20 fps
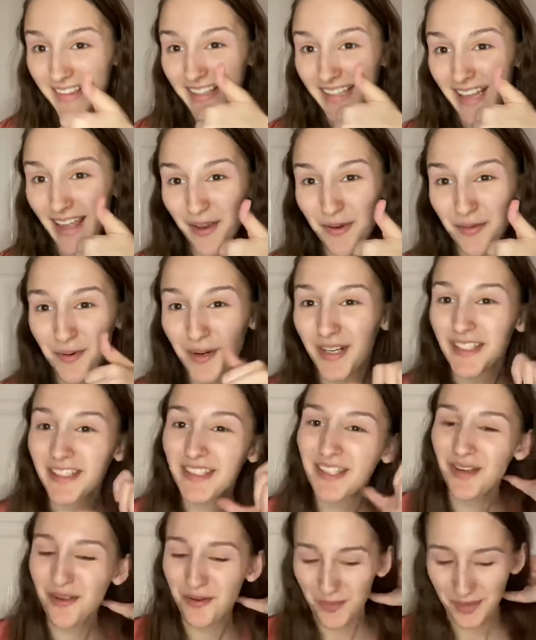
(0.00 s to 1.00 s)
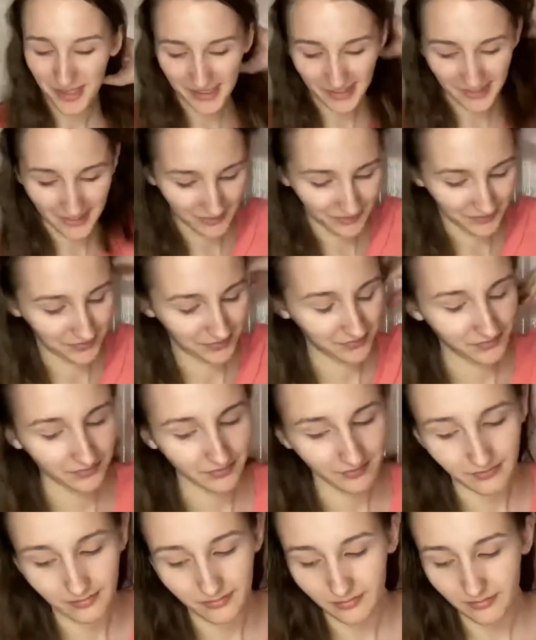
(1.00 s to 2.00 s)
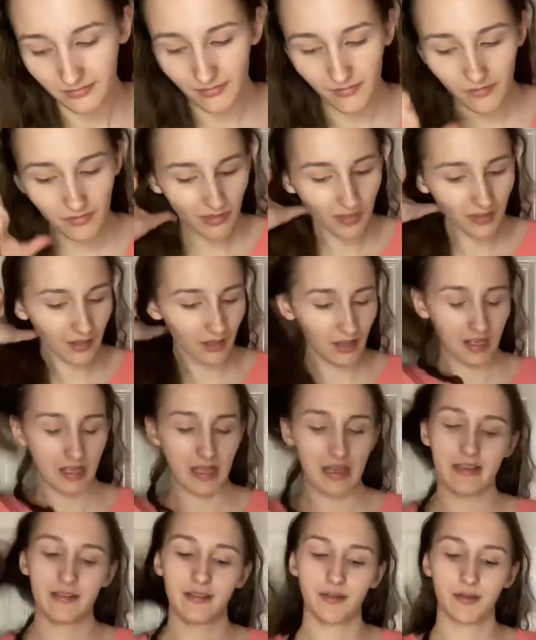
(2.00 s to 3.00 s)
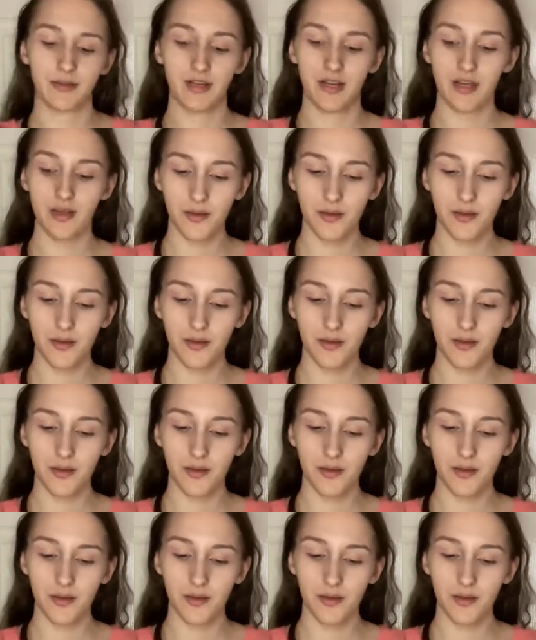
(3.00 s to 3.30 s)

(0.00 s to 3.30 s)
It worked out well. Okay, so now